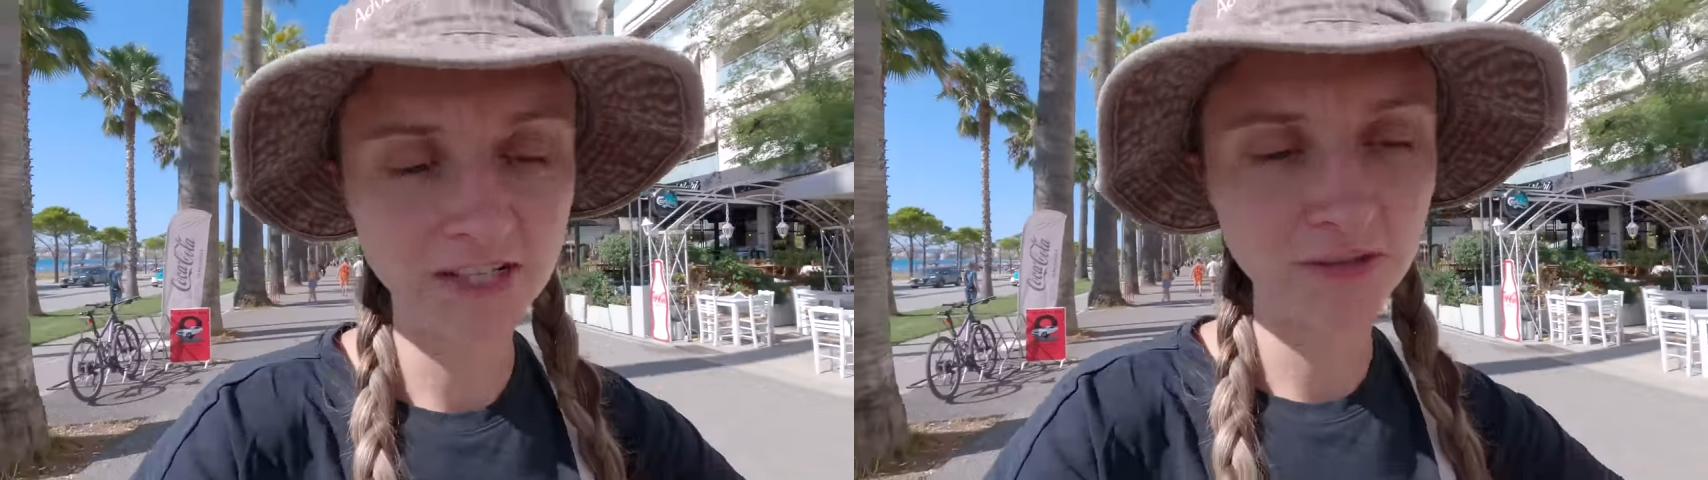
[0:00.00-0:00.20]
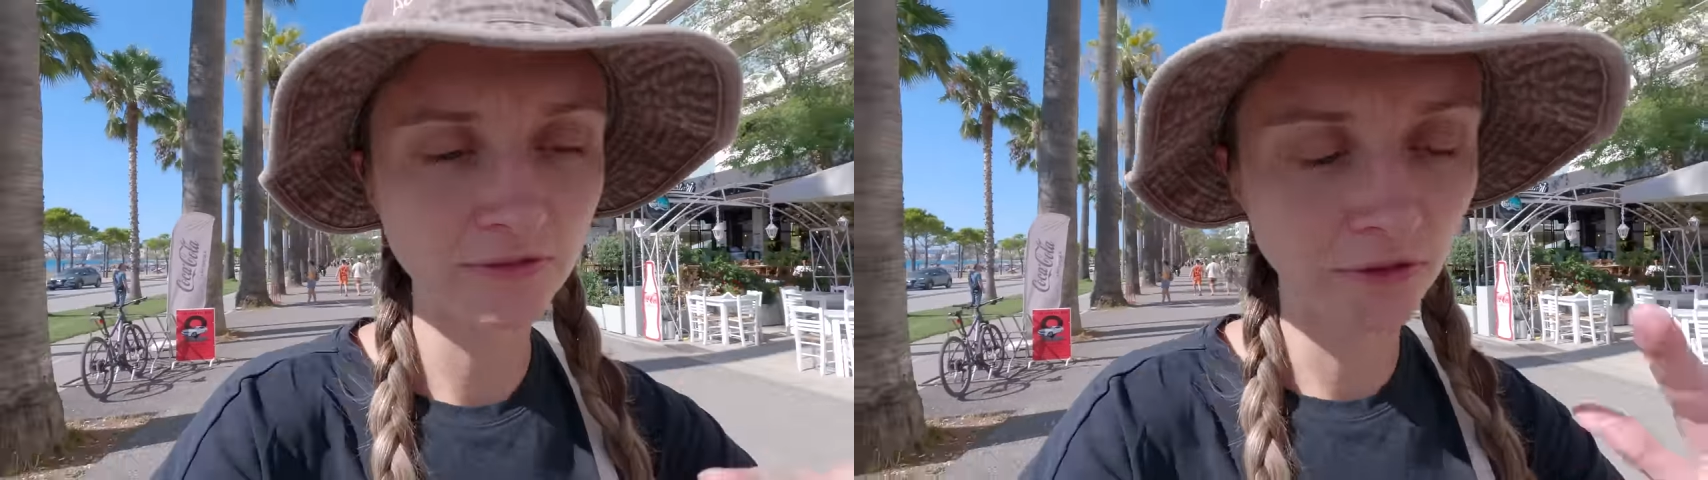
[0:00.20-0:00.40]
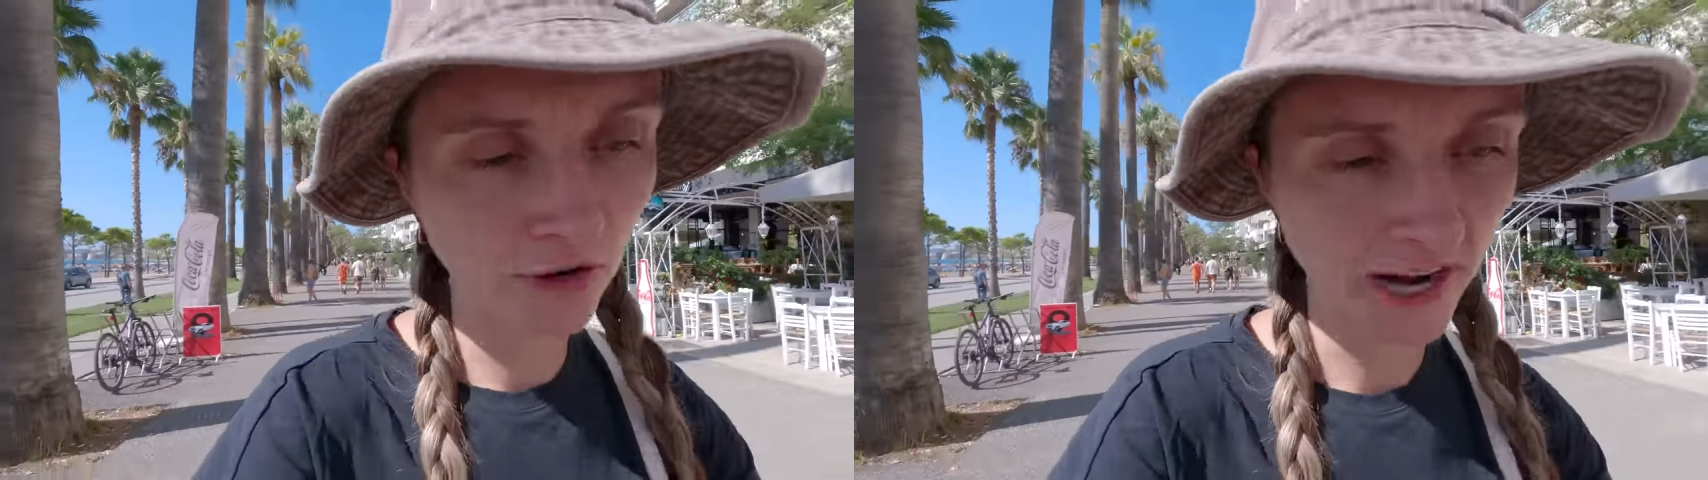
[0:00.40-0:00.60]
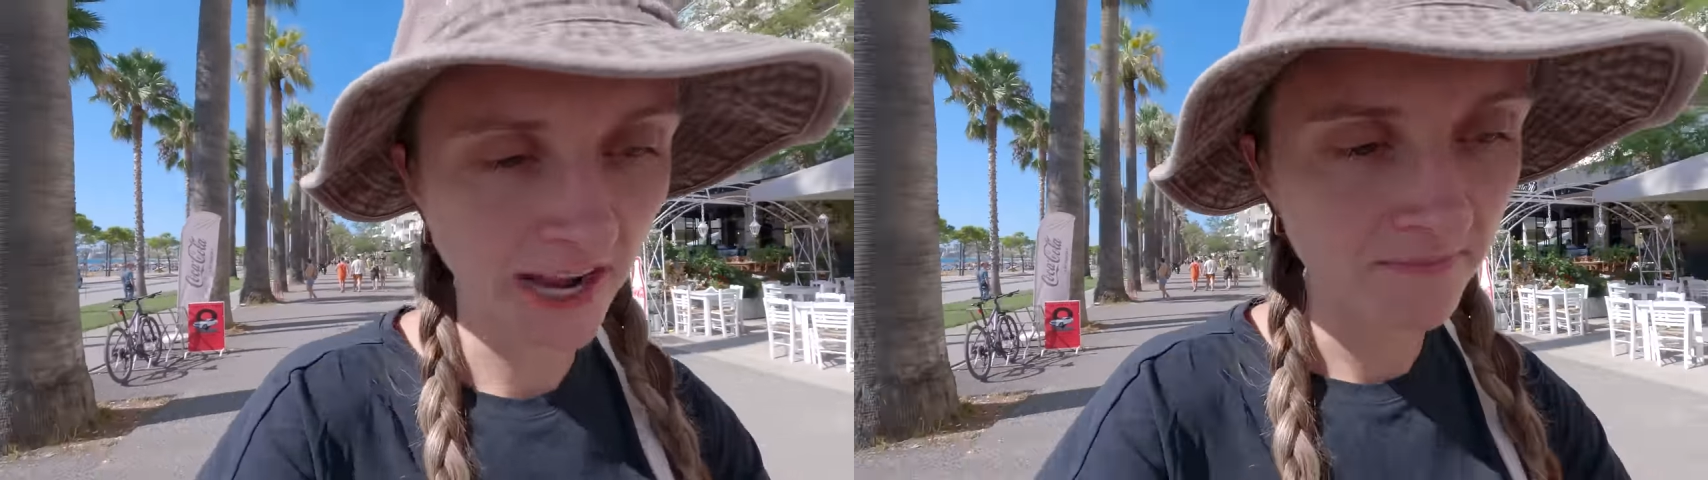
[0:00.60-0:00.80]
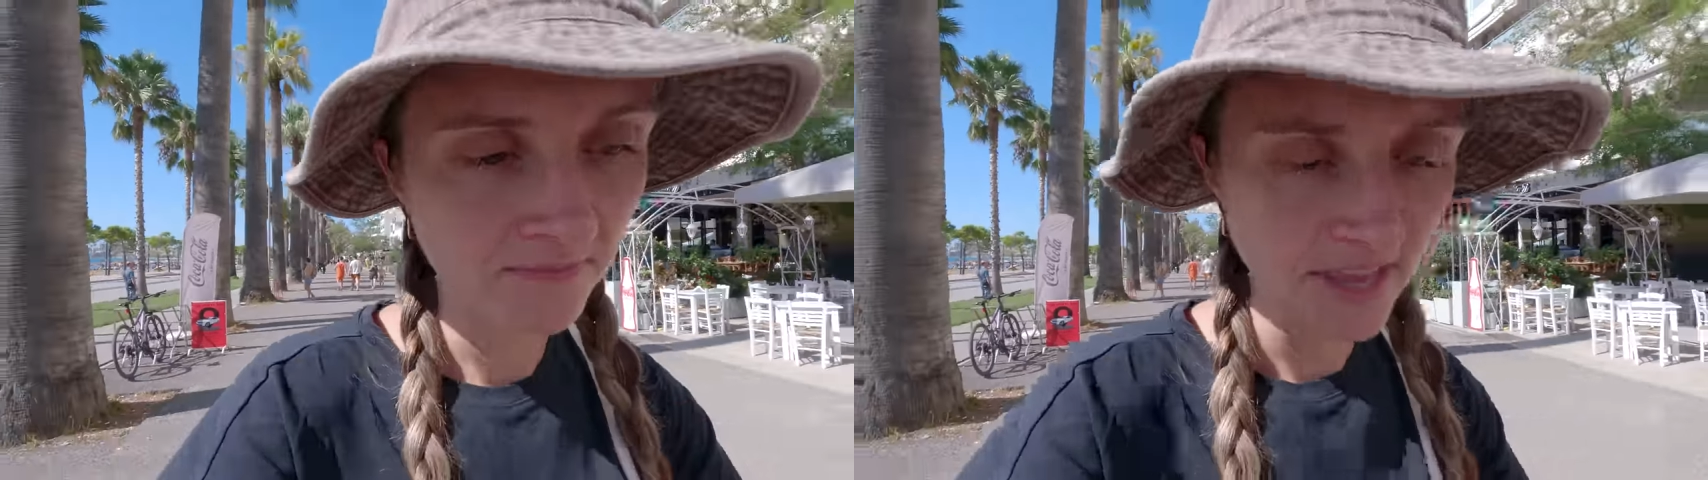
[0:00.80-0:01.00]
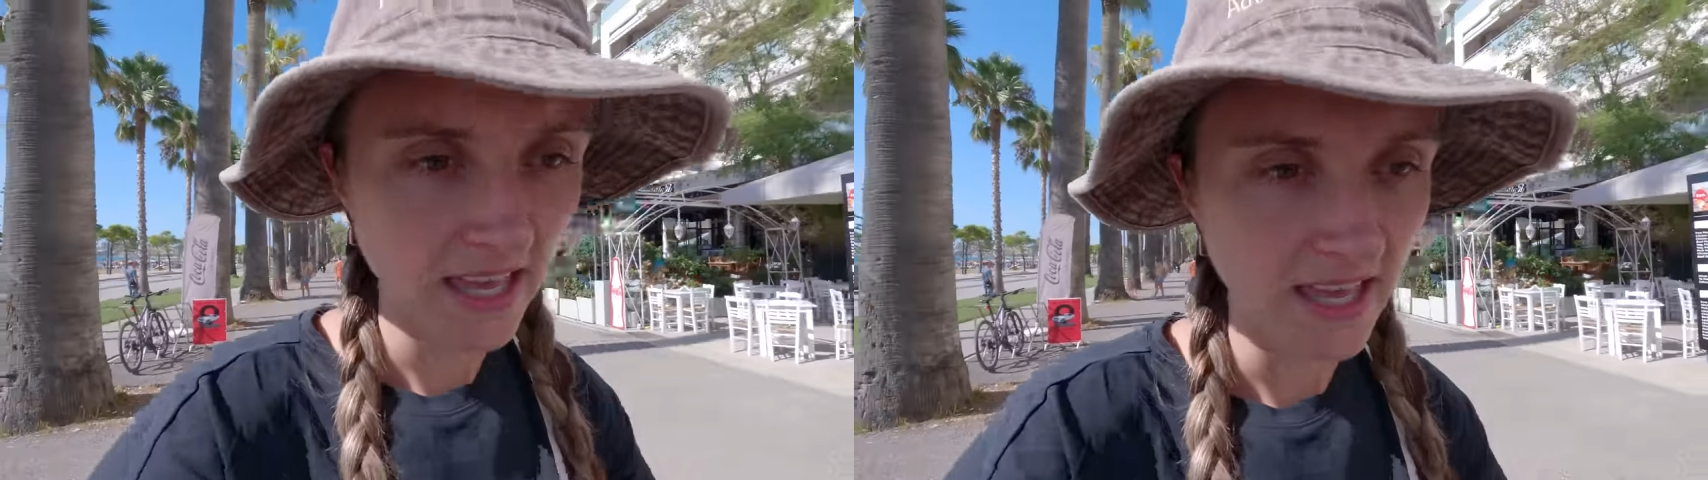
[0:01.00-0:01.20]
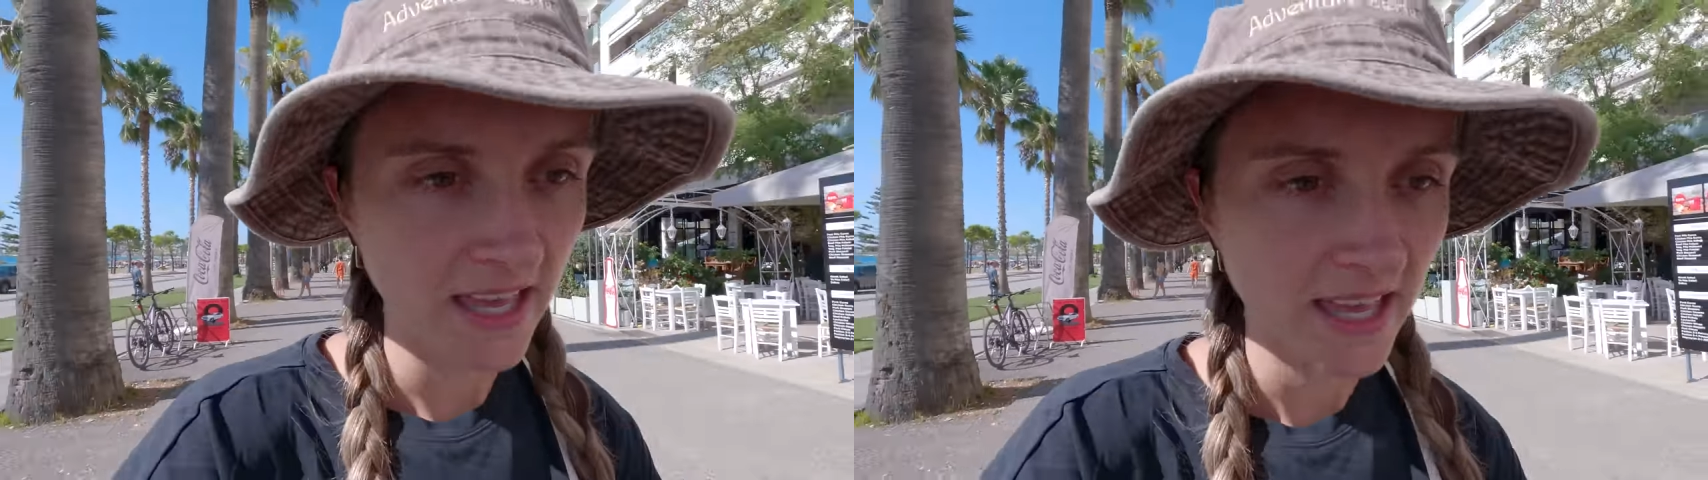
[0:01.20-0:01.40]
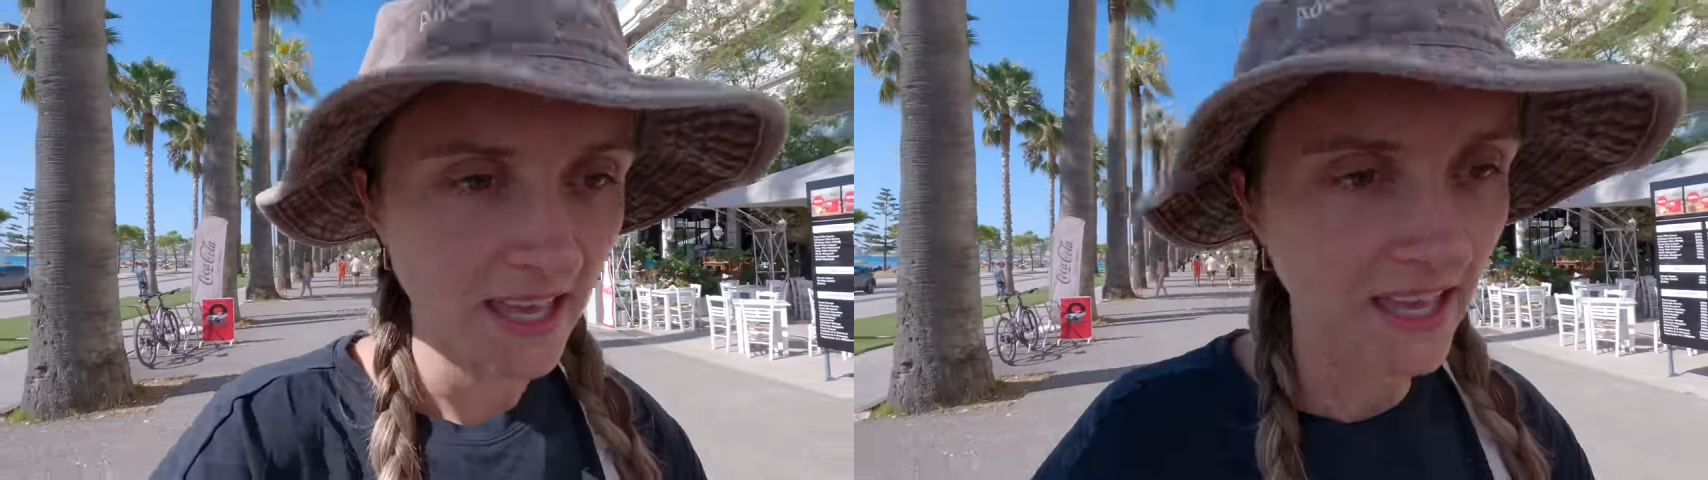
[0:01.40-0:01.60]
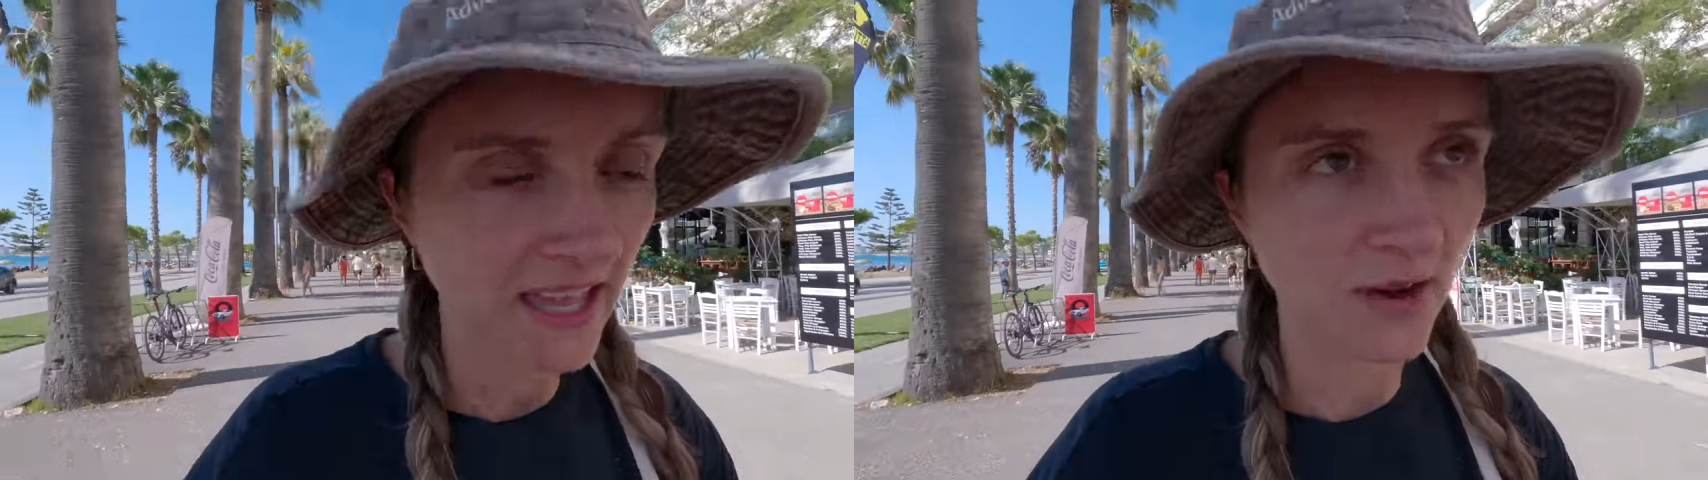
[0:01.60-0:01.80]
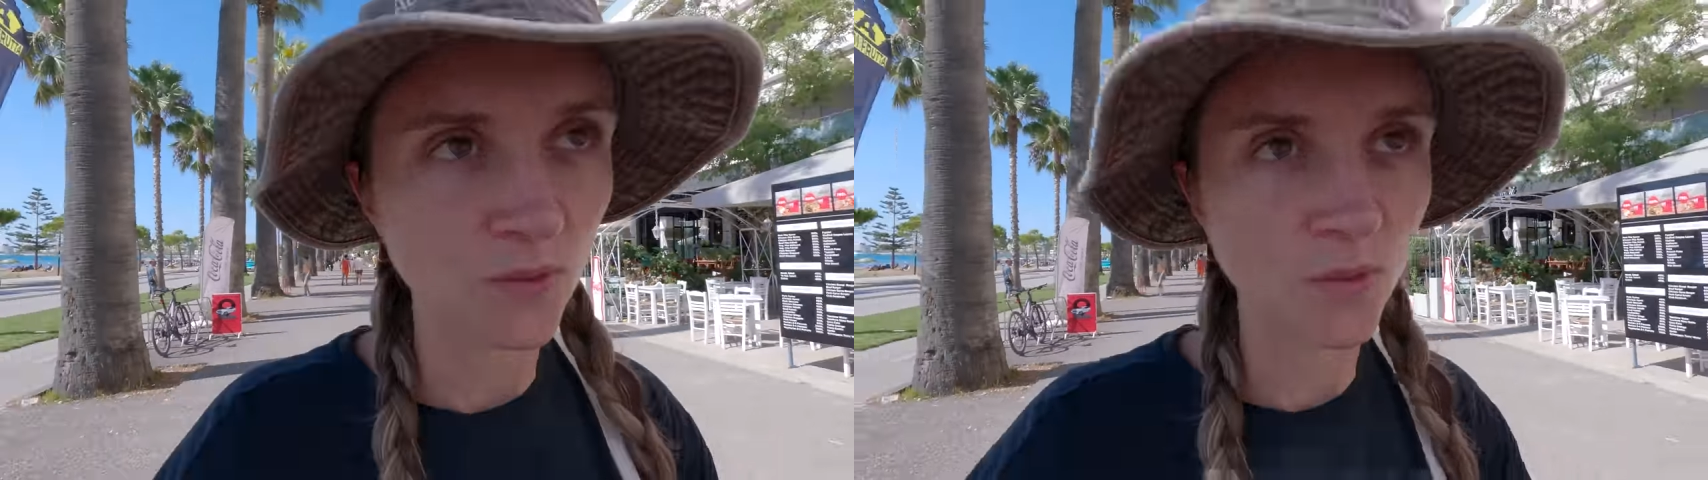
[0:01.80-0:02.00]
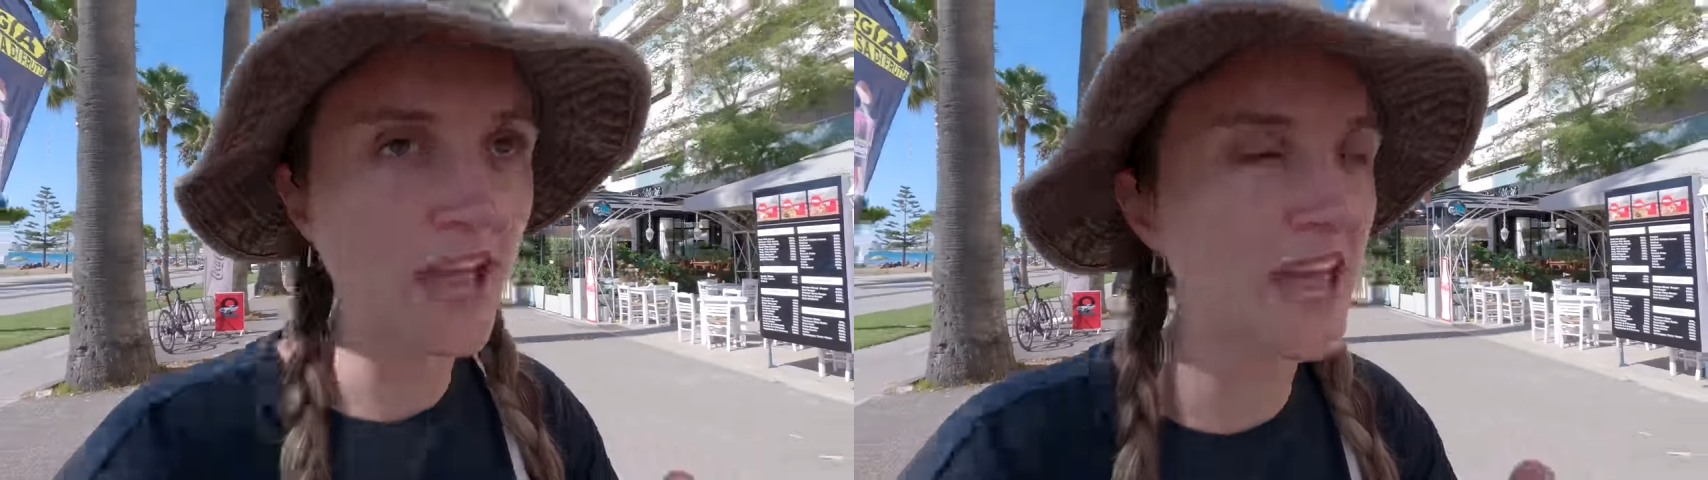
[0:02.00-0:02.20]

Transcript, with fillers: to Vlore, we